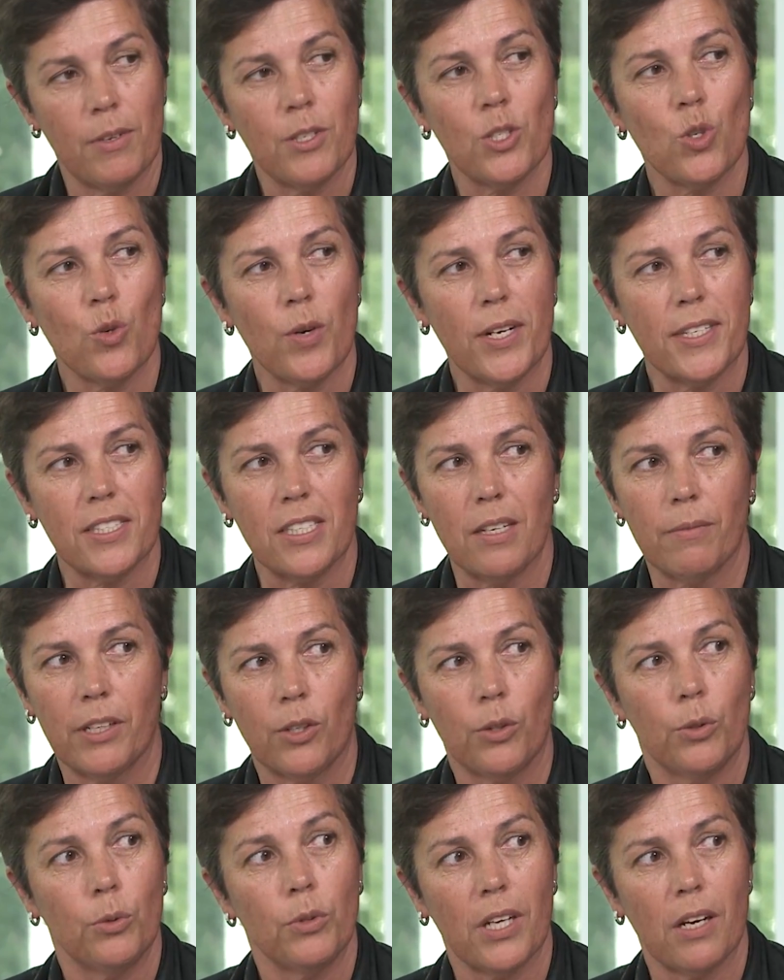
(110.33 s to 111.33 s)
there's always
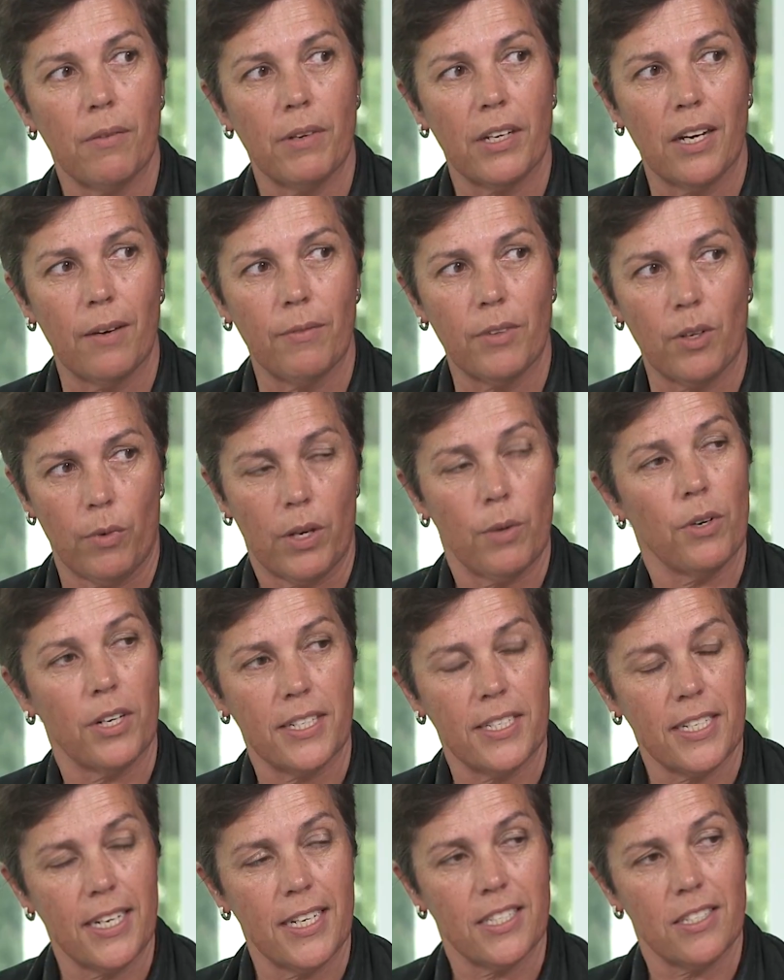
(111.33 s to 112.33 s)
something cool coming up that we want
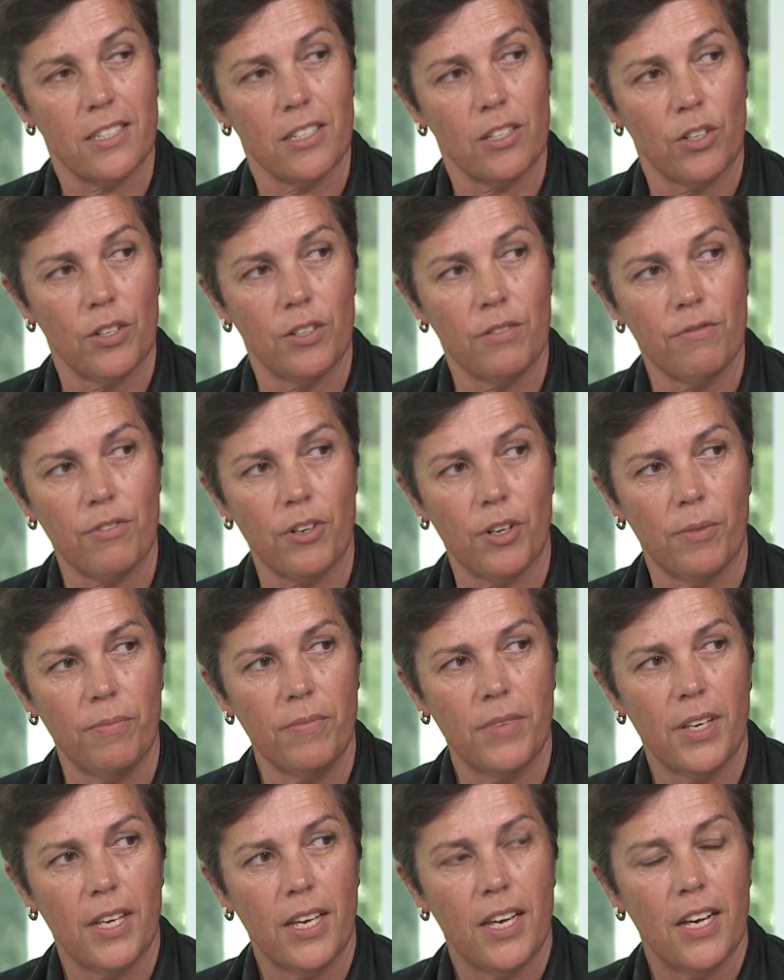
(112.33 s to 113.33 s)
to test and learn
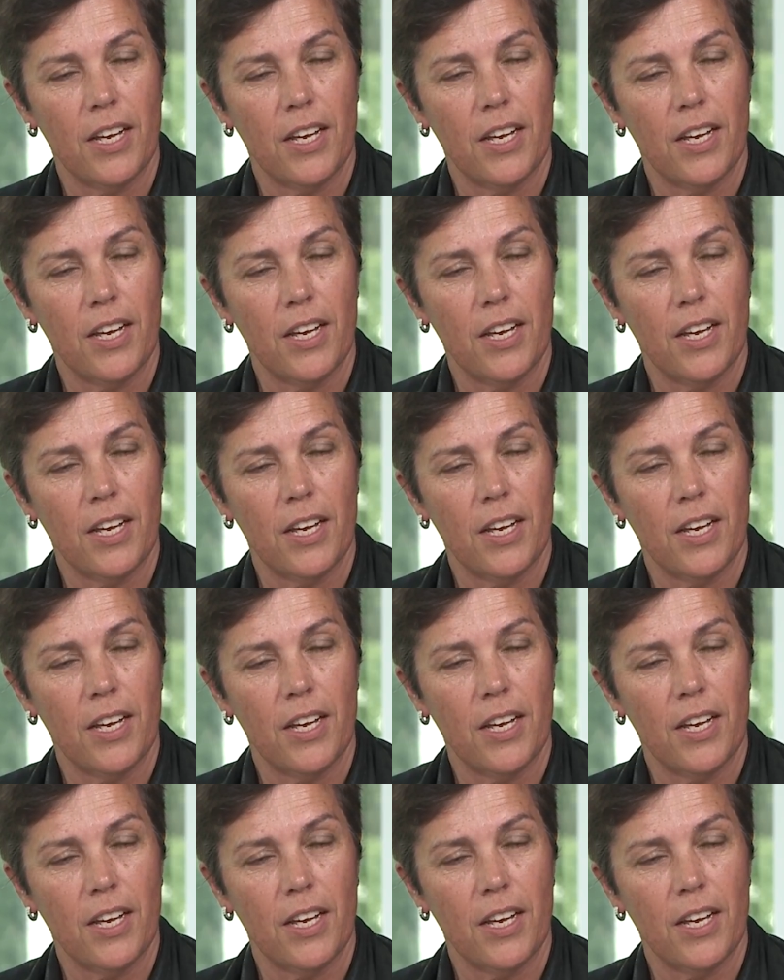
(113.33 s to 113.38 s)
from.